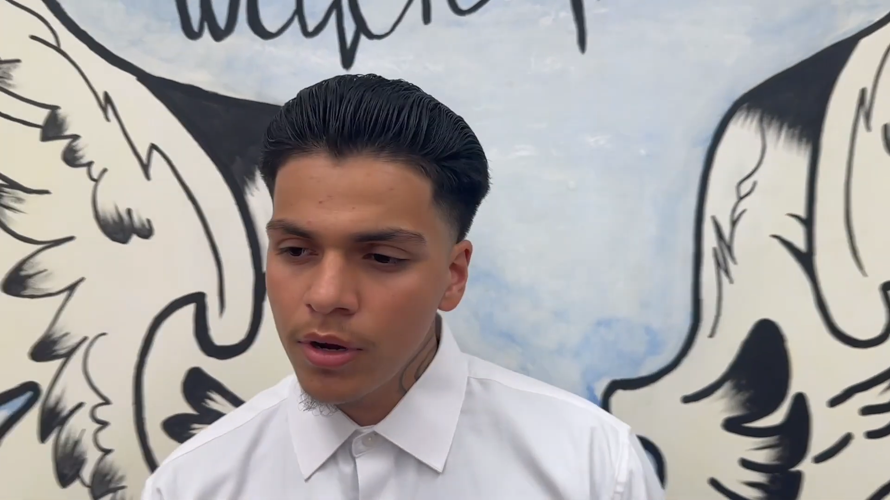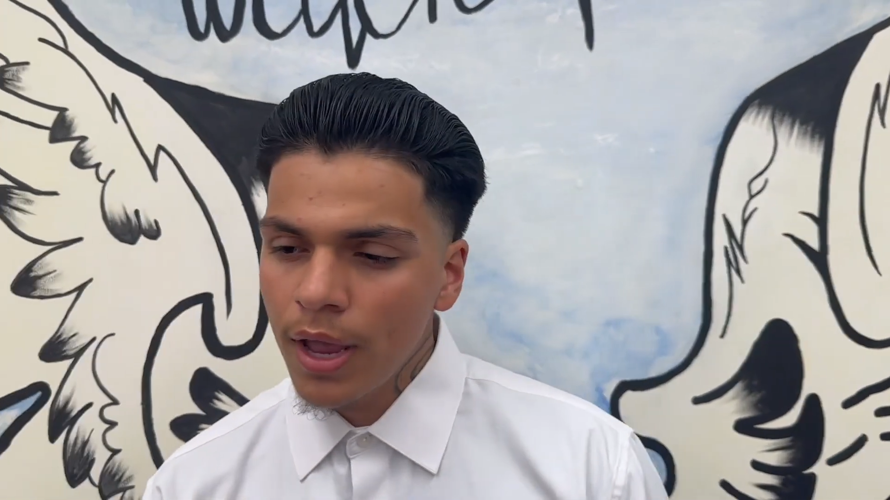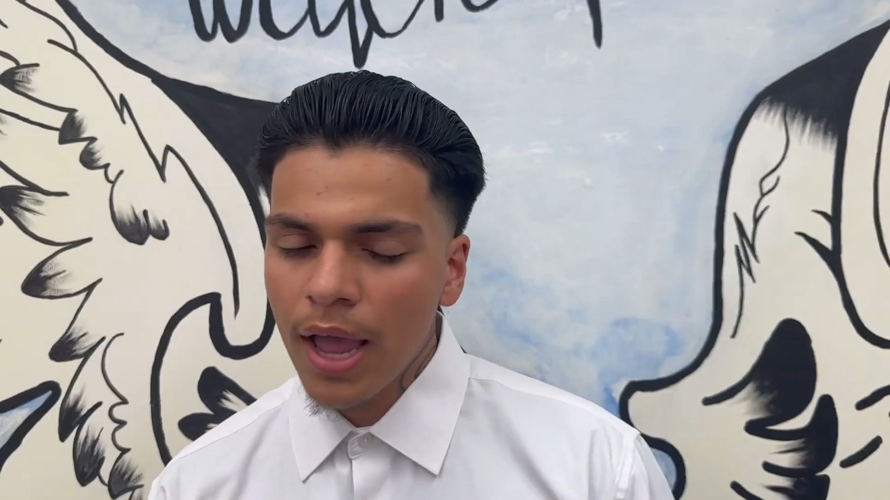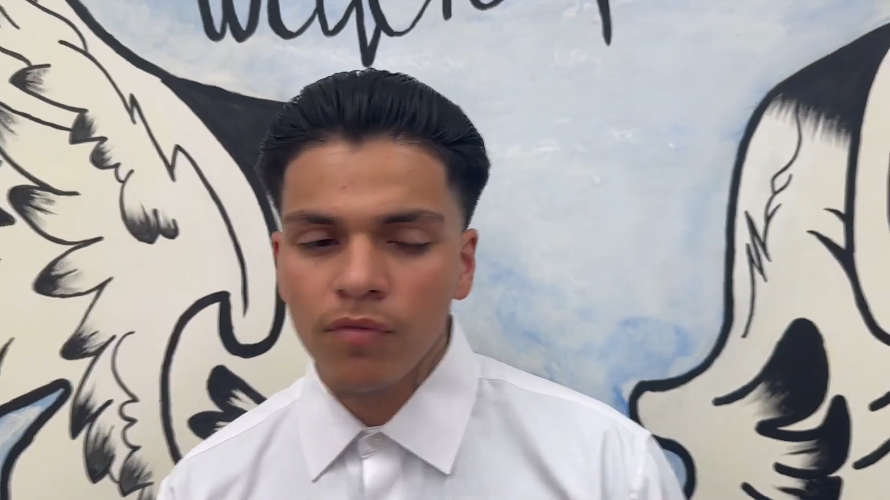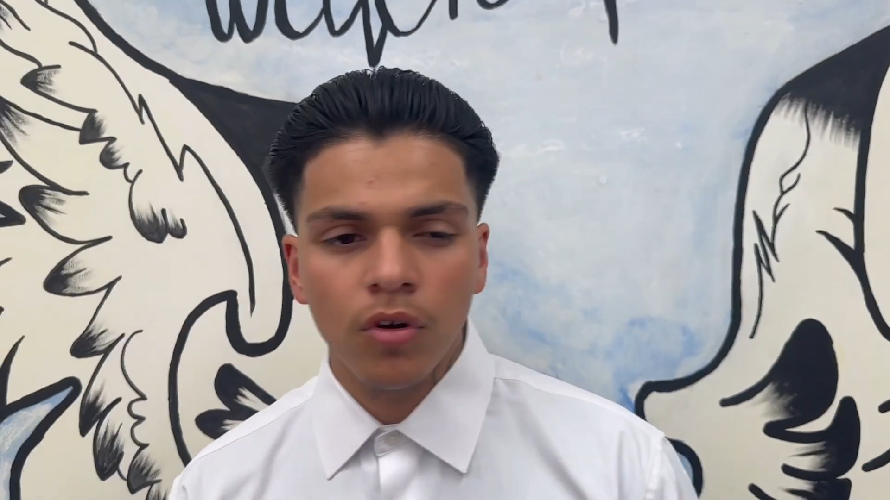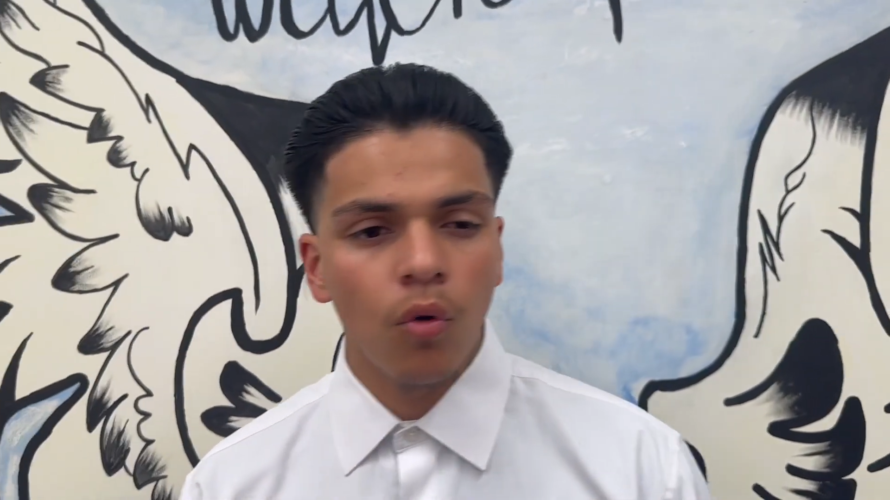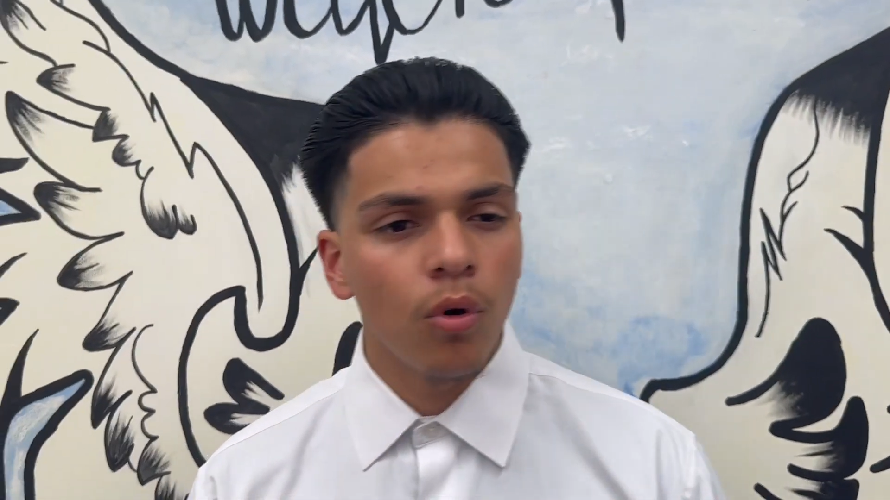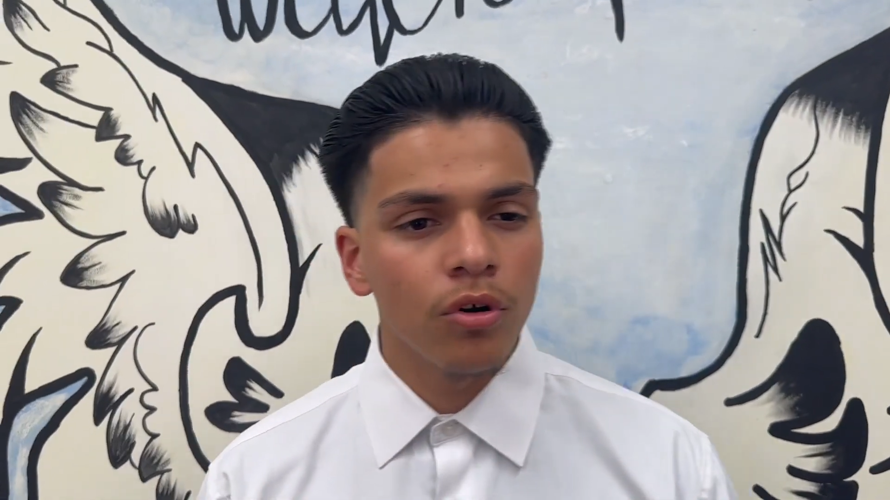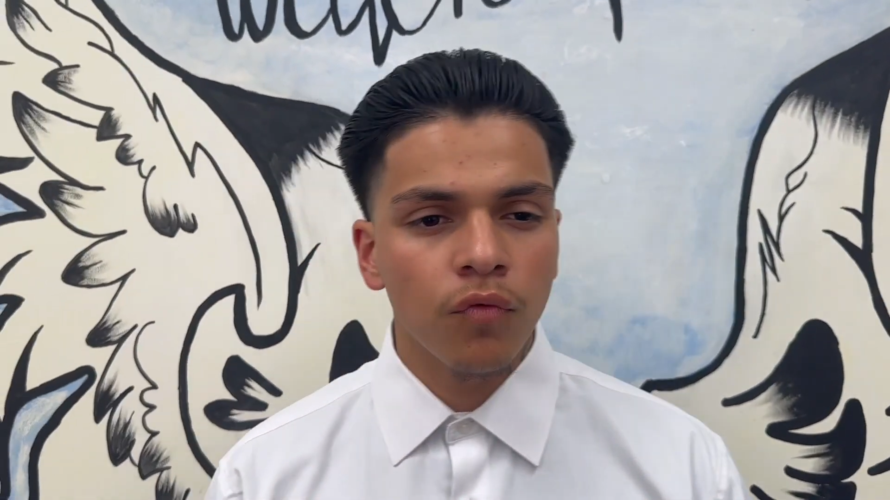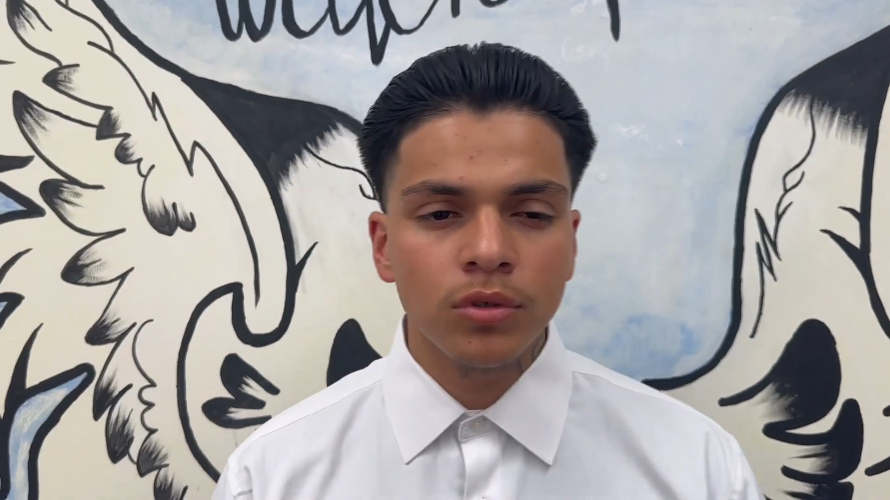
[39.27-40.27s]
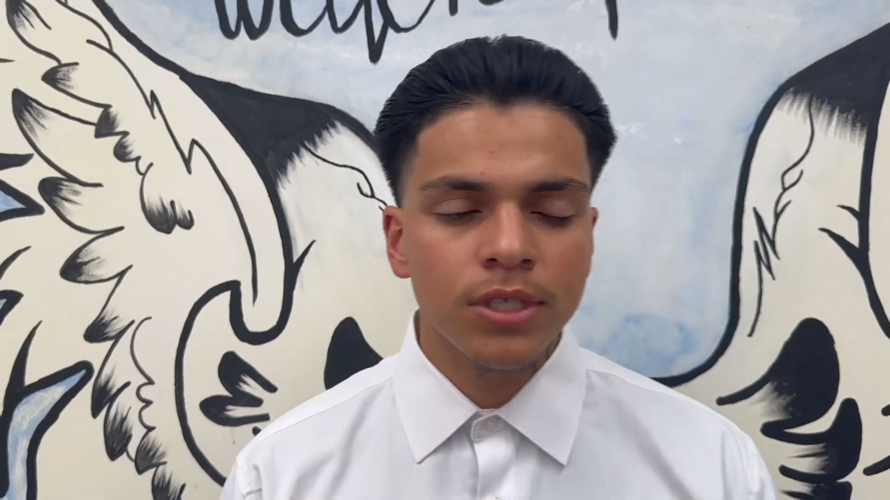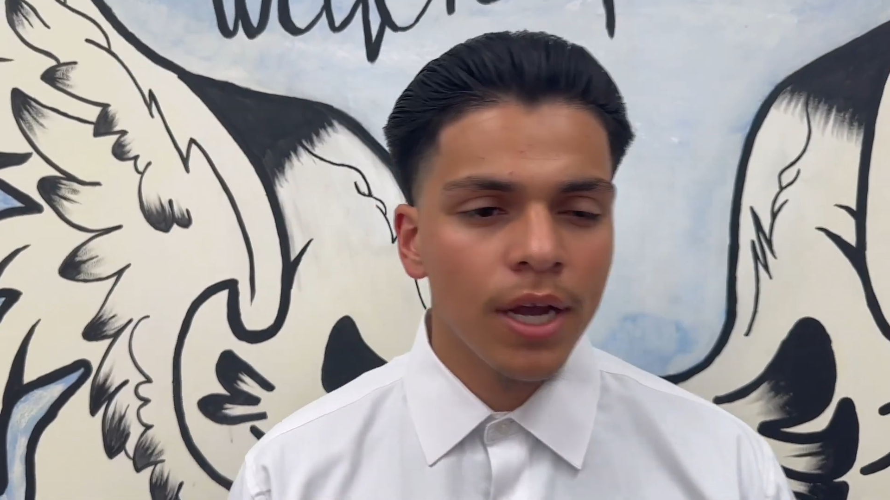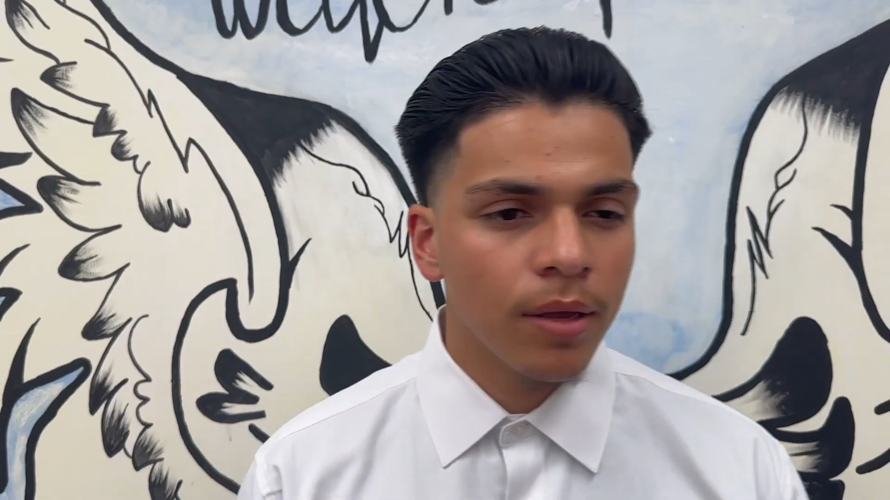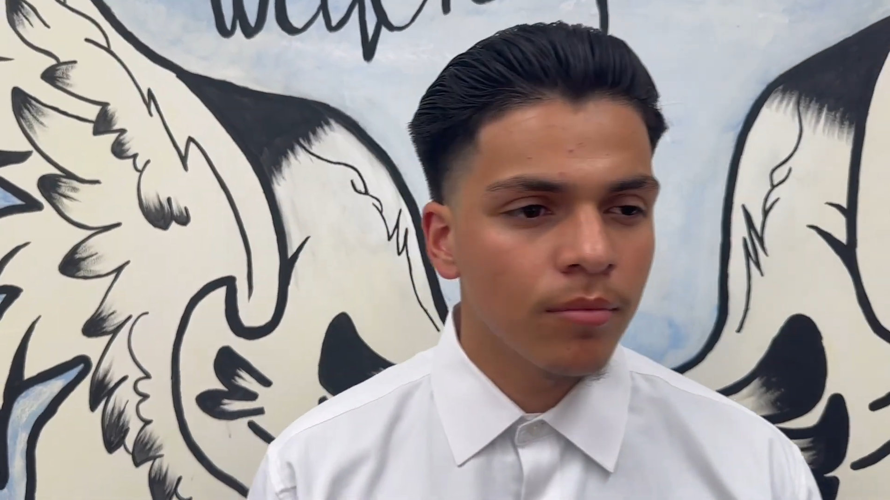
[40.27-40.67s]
having a wonderful time.